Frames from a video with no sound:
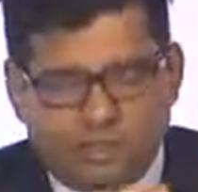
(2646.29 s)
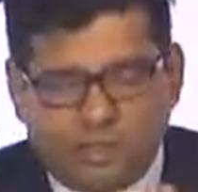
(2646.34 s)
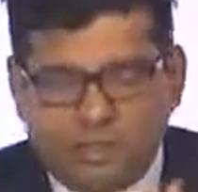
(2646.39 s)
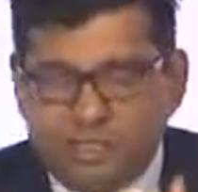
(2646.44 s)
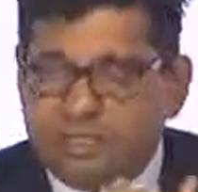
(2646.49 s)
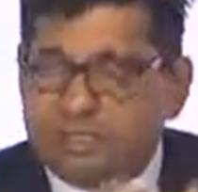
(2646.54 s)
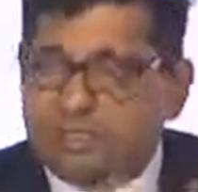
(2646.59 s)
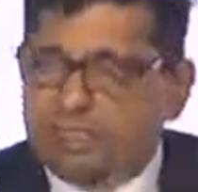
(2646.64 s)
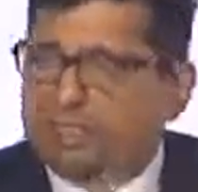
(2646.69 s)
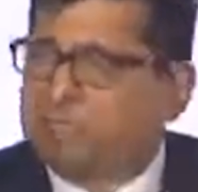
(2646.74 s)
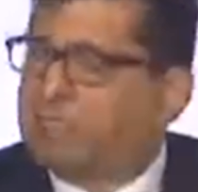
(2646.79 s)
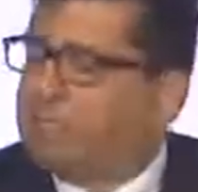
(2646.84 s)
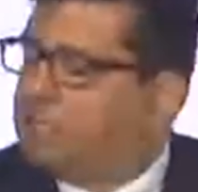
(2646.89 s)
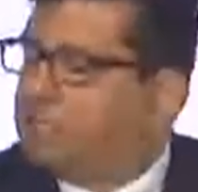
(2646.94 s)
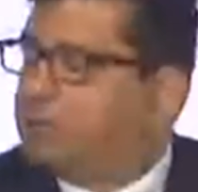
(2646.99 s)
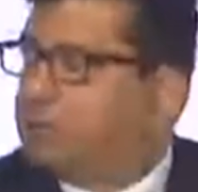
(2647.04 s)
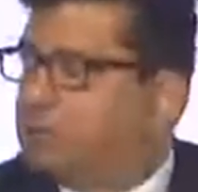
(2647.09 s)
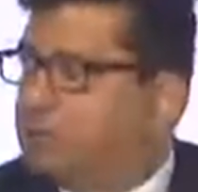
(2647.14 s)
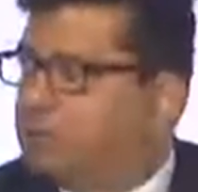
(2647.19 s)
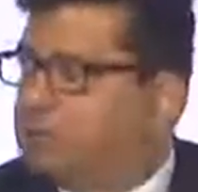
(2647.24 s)
it's just
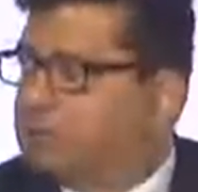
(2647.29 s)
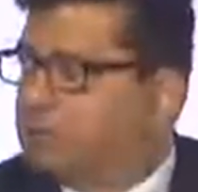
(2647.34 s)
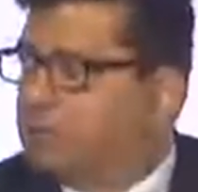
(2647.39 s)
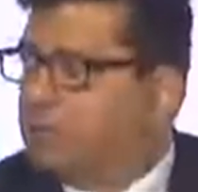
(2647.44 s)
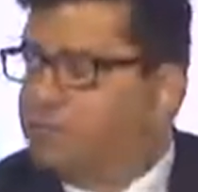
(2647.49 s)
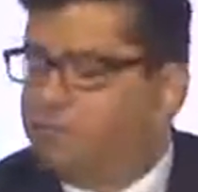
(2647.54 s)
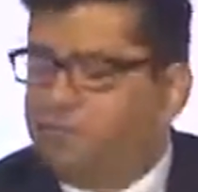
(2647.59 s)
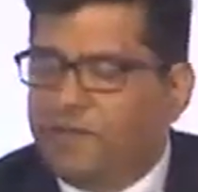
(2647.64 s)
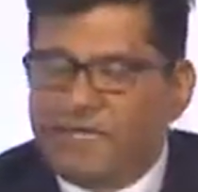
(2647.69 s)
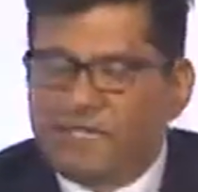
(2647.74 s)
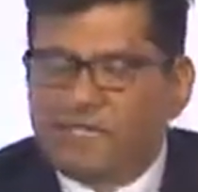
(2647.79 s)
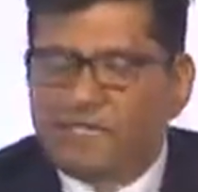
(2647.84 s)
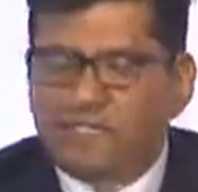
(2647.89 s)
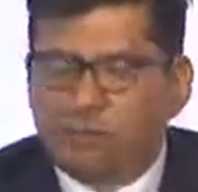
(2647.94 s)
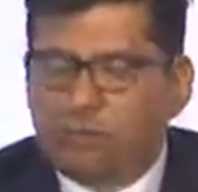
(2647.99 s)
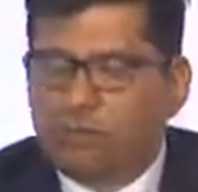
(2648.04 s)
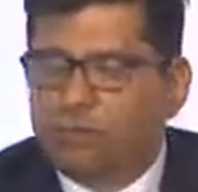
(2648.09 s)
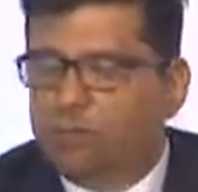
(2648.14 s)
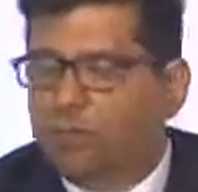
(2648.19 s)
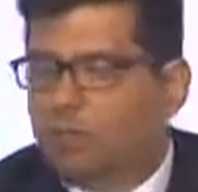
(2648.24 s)
that there's no face
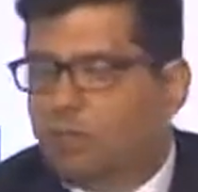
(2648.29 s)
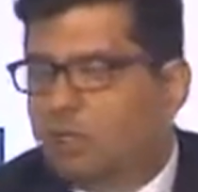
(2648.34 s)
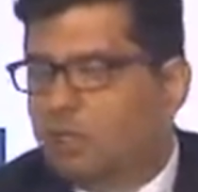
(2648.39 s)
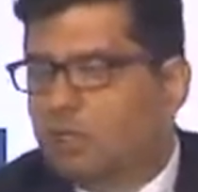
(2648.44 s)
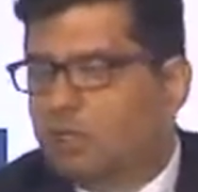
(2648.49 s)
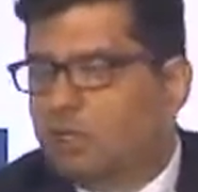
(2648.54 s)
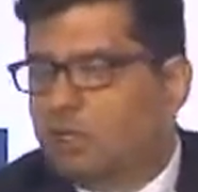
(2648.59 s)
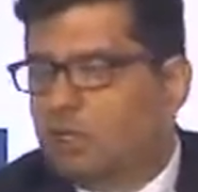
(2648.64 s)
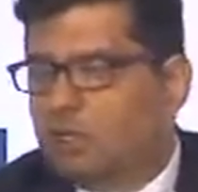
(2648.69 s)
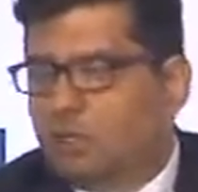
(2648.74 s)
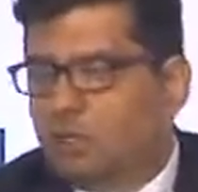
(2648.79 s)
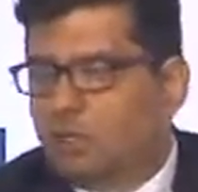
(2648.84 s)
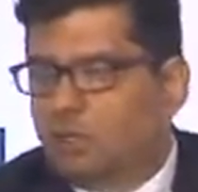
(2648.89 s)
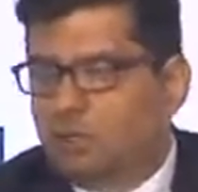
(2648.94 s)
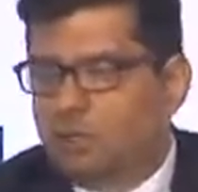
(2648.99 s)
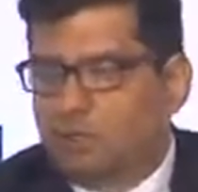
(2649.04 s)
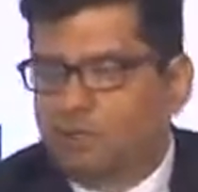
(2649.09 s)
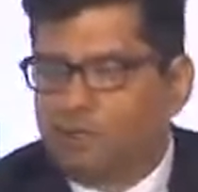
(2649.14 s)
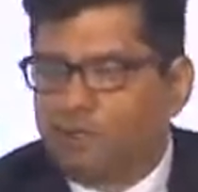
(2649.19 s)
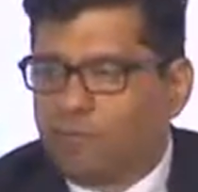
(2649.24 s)
to
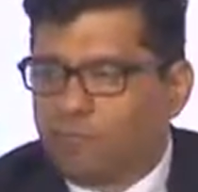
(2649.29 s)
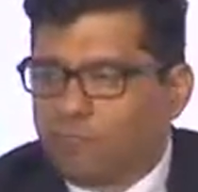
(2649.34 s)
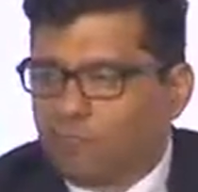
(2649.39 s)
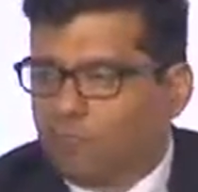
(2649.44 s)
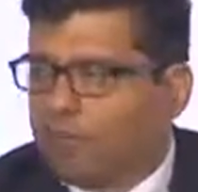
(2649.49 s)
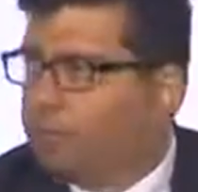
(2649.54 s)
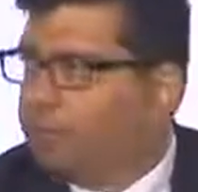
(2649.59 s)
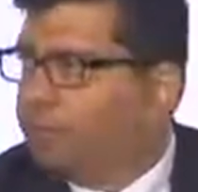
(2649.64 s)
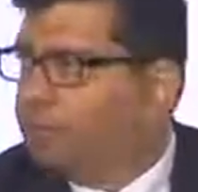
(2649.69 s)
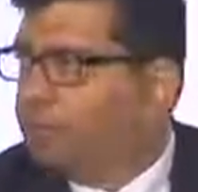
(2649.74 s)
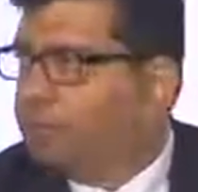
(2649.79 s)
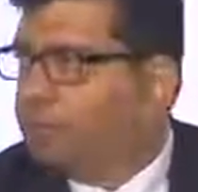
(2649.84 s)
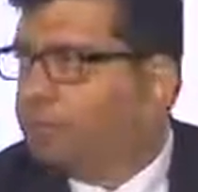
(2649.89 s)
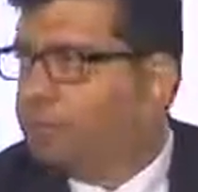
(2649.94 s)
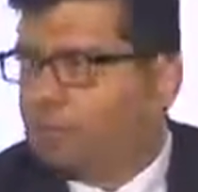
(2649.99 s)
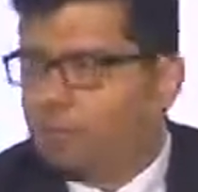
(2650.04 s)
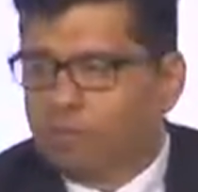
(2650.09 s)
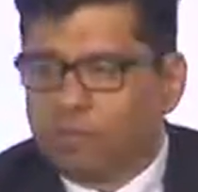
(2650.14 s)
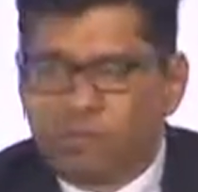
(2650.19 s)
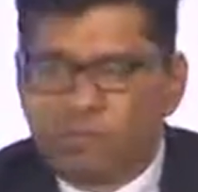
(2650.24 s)
or a forum
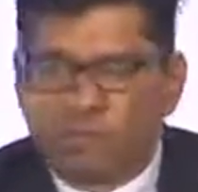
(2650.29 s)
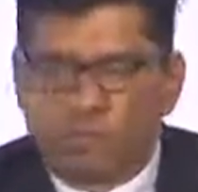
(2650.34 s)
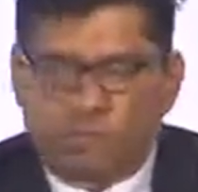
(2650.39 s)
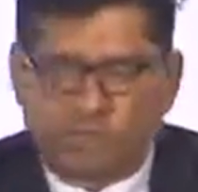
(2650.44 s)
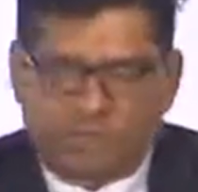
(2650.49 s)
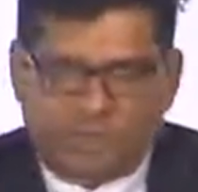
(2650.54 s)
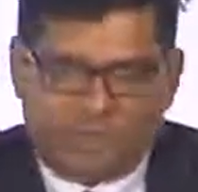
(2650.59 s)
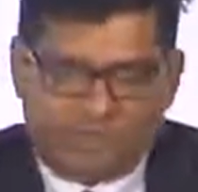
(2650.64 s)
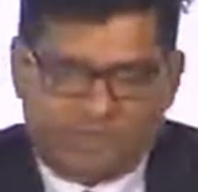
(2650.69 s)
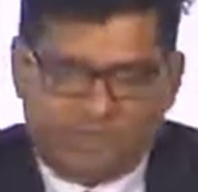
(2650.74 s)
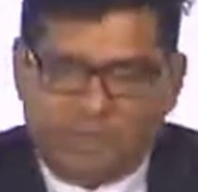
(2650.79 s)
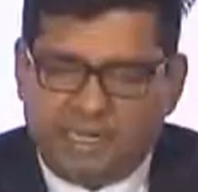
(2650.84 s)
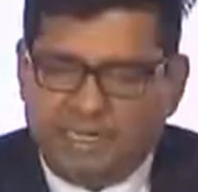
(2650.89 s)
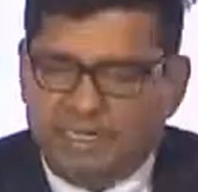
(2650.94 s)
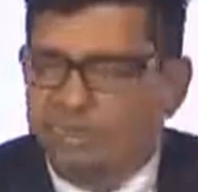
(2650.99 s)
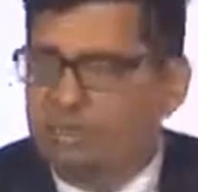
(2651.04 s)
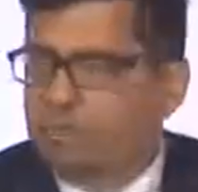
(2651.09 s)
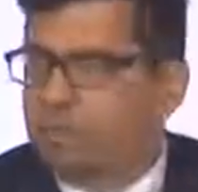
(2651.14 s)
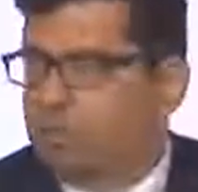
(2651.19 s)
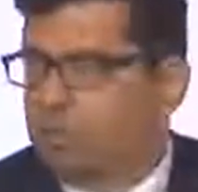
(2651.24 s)
to a private
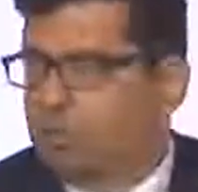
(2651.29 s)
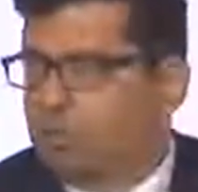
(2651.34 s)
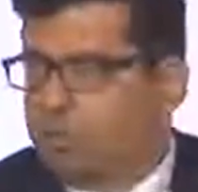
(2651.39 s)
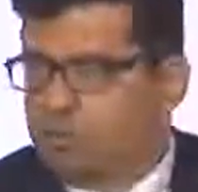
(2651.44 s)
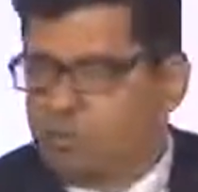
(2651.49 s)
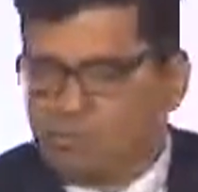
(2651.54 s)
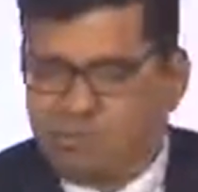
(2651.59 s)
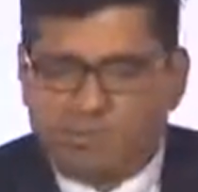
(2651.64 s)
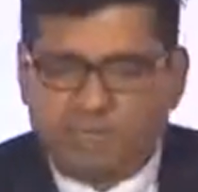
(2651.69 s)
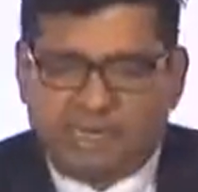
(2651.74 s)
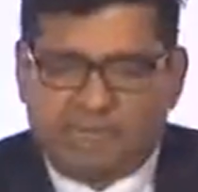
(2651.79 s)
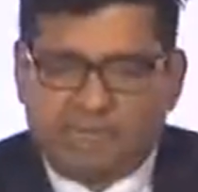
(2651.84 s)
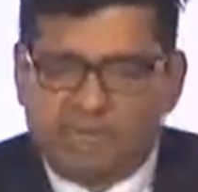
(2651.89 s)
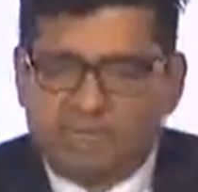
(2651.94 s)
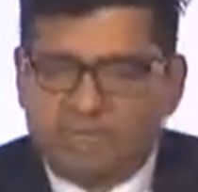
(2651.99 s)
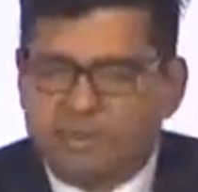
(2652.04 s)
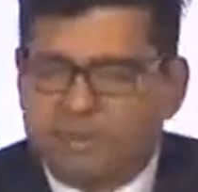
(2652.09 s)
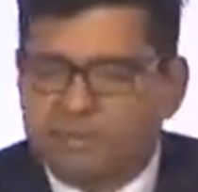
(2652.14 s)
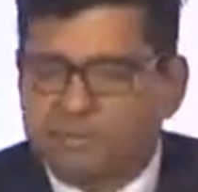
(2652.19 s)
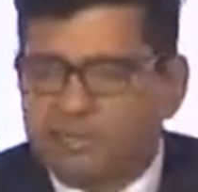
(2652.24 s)
banker or a
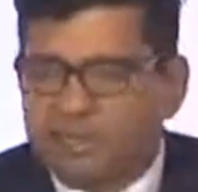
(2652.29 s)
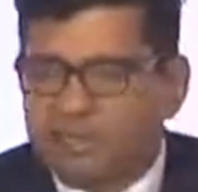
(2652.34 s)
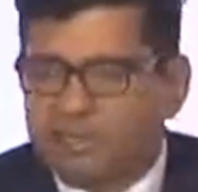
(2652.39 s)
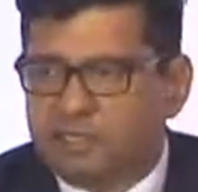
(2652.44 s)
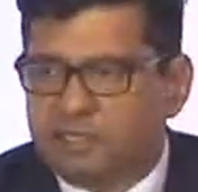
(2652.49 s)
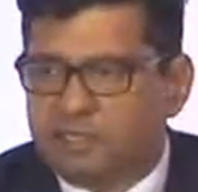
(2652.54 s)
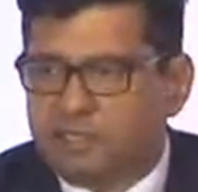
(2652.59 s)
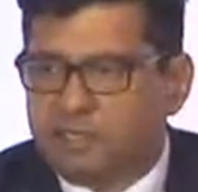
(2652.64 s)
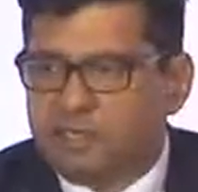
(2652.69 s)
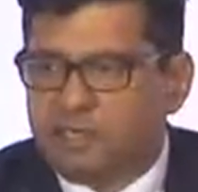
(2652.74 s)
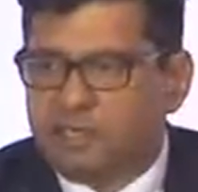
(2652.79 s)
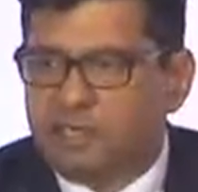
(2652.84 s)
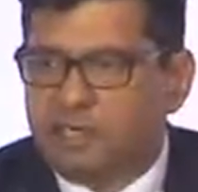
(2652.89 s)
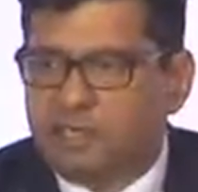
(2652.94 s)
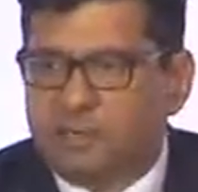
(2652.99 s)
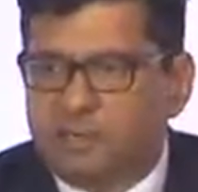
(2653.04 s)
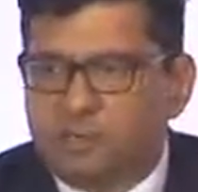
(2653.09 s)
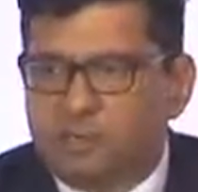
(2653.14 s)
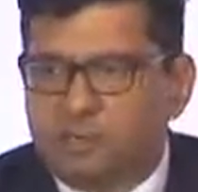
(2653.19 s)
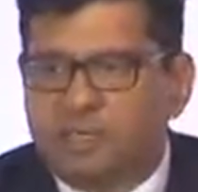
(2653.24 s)
private wealth manager where he
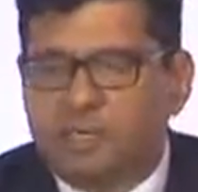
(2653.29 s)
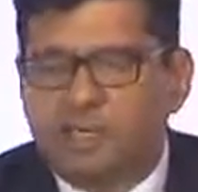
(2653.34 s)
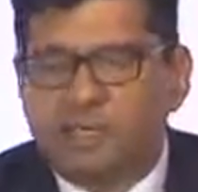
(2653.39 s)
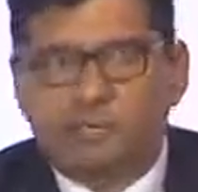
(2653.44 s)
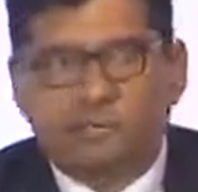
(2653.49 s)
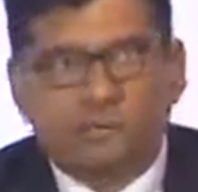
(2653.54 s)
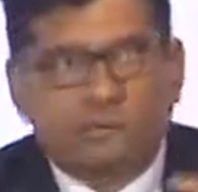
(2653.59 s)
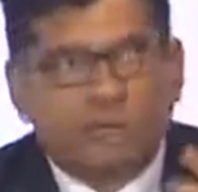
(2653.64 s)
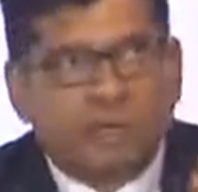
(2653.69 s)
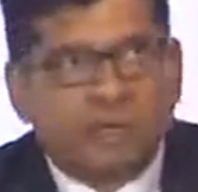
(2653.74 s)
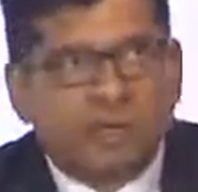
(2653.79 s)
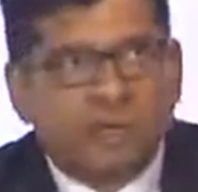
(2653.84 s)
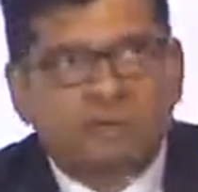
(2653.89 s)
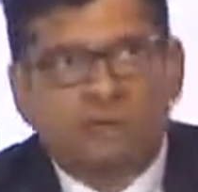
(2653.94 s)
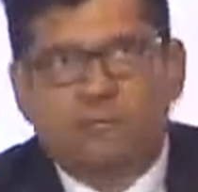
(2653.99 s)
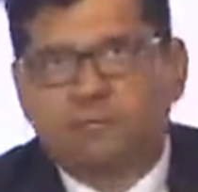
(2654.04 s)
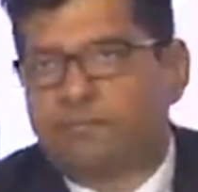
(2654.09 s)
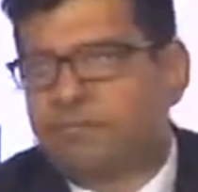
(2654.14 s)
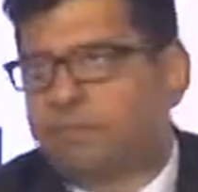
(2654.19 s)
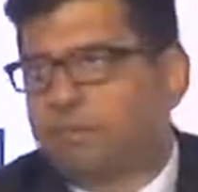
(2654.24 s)
could be kind
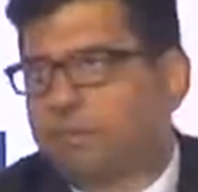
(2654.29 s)
of,